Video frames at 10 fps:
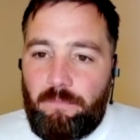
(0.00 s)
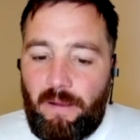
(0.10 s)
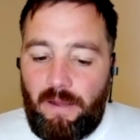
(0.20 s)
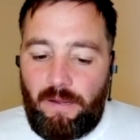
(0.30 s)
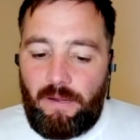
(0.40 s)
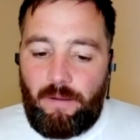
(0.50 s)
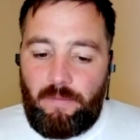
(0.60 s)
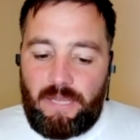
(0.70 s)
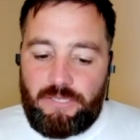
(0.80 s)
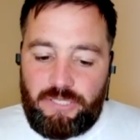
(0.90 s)
but
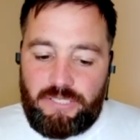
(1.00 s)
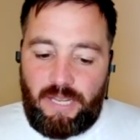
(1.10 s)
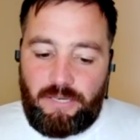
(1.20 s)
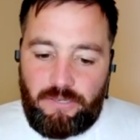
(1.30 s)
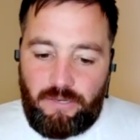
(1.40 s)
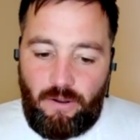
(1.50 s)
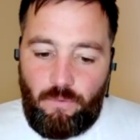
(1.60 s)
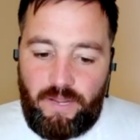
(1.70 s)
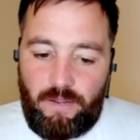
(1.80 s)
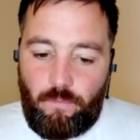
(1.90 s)
as you said,
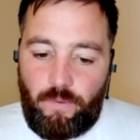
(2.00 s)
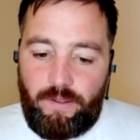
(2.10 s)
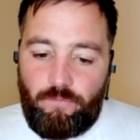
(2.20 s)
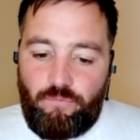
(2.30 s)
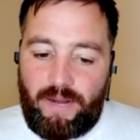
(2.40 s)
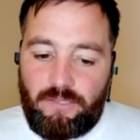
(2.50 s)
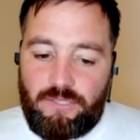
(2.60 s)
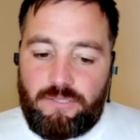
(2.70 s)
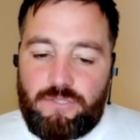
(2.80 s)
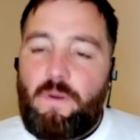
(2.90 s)
we're
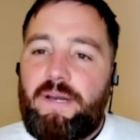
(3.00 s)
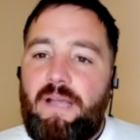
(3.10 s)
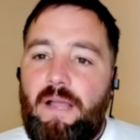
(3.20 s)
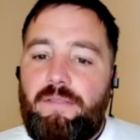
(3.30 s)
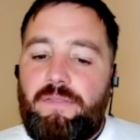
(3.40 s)
ranked 28th,